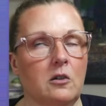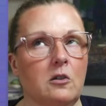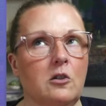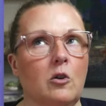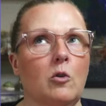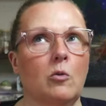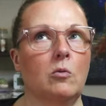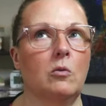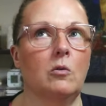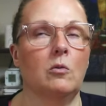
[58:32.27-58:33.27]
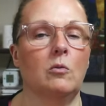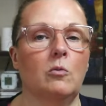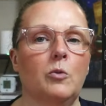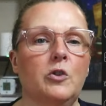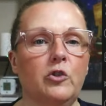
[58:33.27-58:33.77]
So
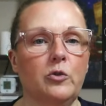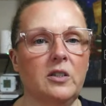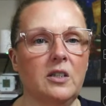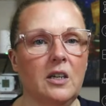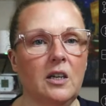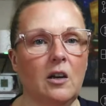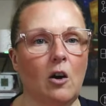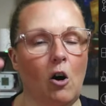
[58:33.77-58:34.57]
would you see